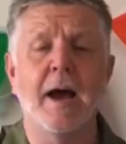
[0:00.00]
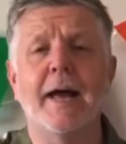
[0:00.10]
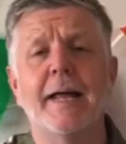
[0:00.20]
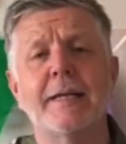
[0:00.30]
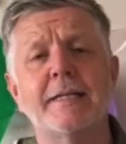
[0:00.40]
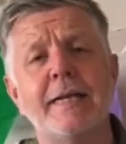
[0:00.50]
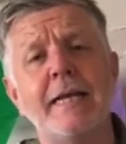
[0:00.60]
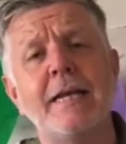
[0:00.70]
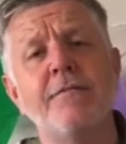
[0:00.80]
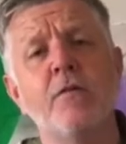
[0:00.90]
And
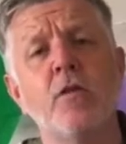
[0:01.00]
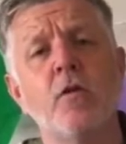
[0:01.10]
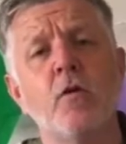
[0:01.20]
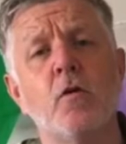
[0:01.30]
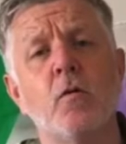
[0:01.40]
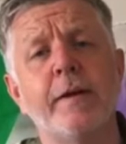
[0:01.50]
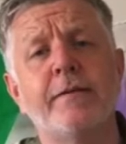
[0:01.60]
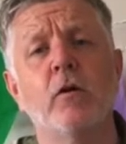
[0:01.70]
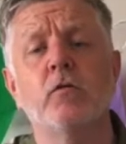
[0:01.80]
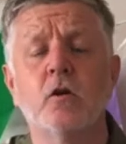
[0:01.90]
even though
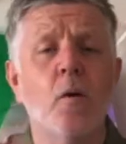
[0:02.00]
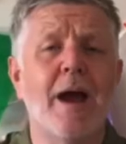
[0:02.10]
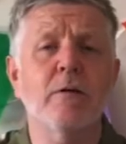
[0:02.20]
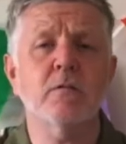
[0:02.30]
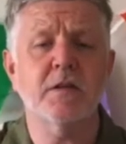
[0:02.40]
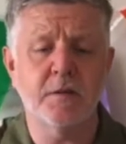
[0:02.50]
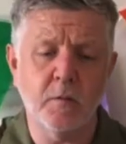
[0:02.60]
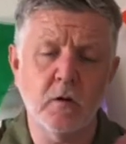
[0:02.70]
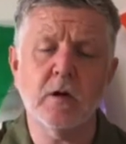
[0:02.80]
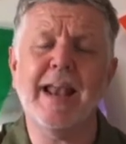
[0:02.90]
we don't go out
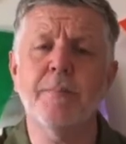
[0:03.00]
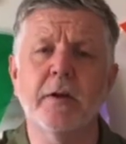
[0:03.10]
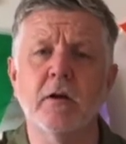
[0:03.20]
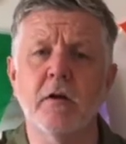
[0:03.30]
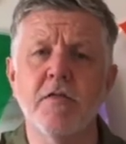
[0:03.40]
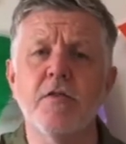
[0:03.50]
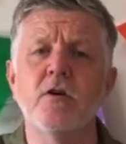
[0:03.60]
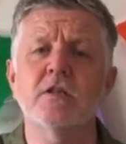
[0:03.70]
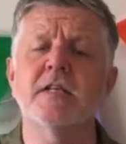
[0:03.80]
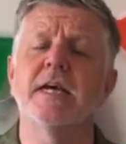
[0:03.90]
anymore clapping on a
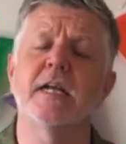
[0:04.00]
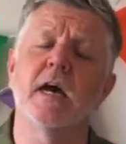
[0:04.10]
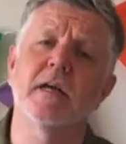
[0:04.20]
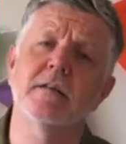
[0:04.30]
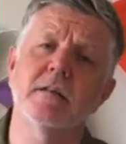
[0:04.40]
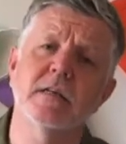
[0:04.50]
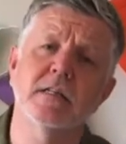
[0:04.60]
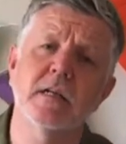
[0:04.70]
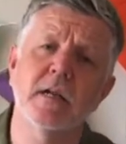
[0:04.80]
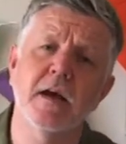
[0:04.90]
Thursday night, they
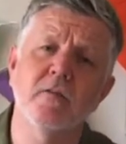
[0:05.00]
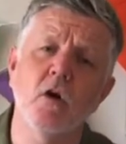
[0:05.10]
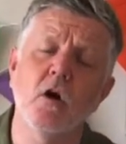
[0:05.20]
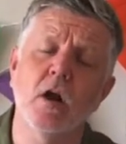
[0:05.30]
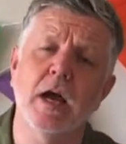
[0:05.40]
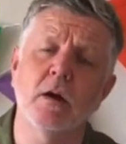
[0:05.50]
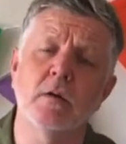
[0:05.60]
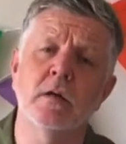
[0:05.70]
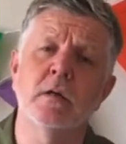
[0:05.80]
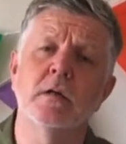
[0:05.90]
still have all
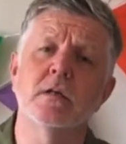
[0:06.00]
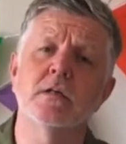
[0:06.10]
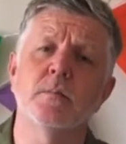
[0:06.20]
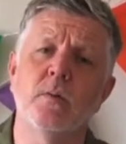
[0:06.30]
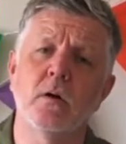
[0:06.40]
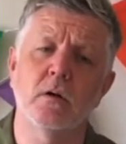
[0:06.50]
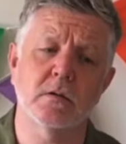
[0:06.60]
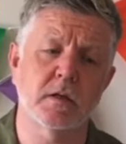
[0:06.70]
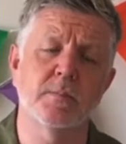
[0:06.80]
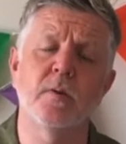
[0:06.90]
our
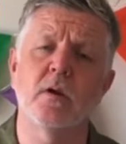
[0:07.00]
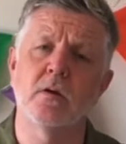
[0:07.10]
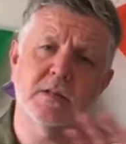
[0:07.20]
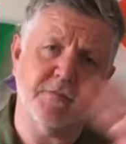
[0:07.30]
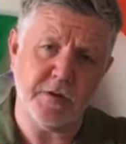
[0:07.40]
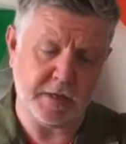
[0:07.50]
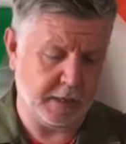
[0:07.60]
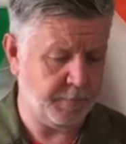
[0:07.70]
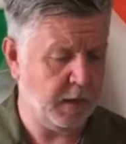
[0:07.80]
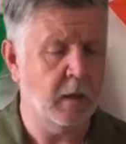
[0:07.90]
support and applause every
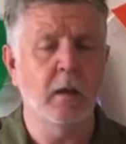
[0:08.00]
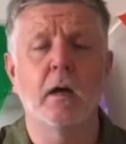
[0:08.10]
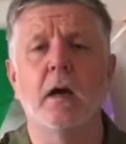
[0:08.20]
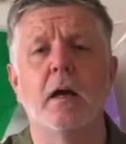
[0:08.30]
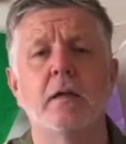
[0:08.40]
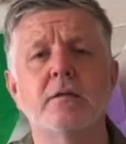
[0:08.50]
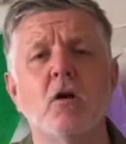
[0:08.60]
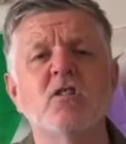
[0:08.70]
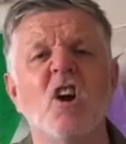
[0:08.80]
day. The song's